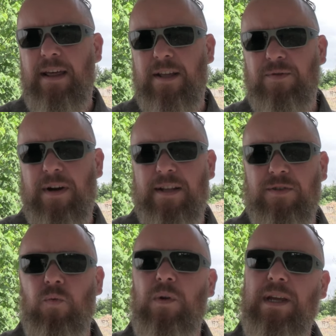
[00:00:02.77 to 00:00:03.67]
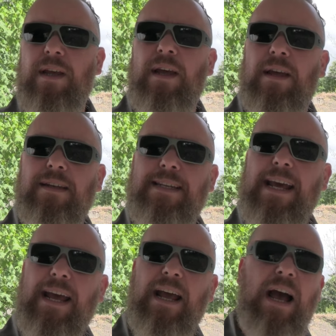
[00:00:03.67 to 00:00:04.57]
That's right, it's a
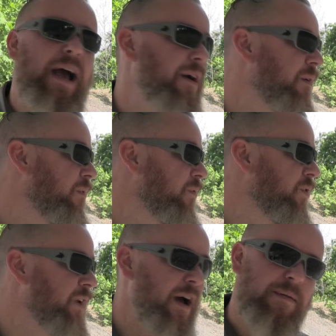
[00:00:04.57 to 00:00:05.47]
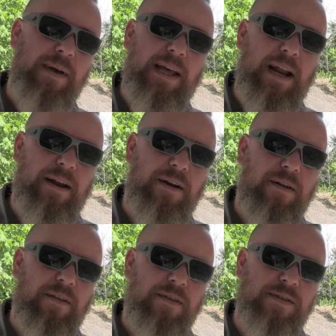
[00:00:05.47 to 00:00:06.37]
weekday. I could not make it out
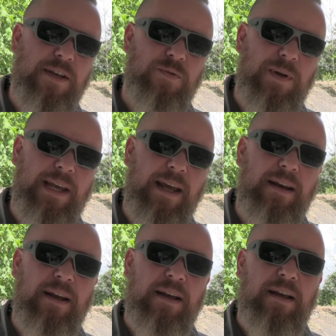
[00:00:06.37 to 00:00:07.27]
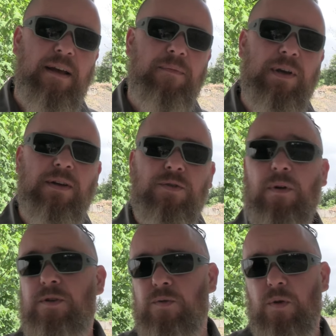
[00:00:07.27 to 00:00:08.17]
here this last weekend because the
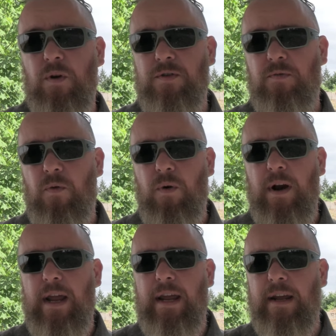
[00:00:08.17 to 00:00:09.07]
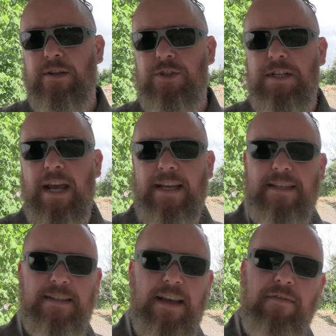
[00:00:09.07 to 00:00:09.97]
range was closed for a
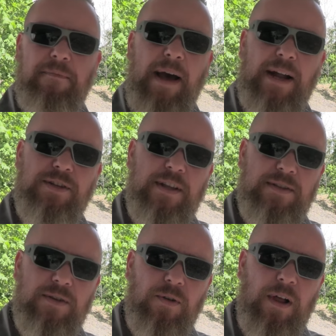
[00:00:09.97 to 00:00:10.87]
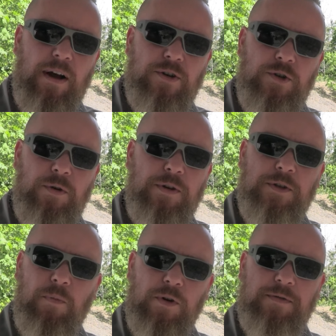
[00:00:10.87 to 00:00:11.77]
GSSF match. That's the Glock Shooting
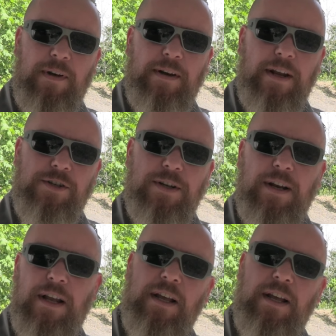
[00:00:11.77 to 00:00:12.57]
Sports Foundation.